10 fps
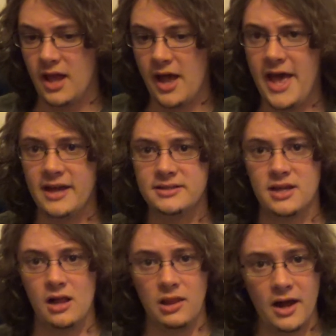And
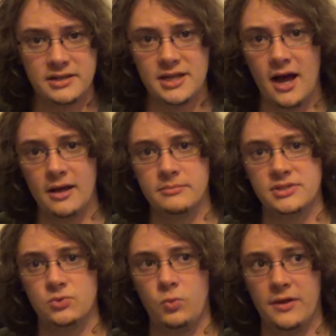a lot of
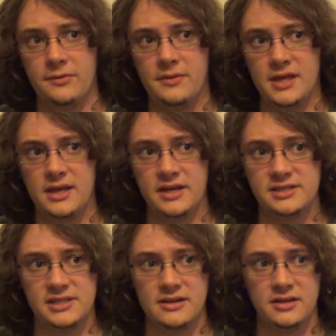times with the
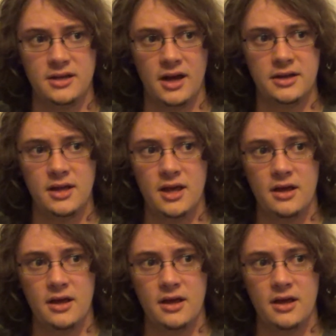extended cut,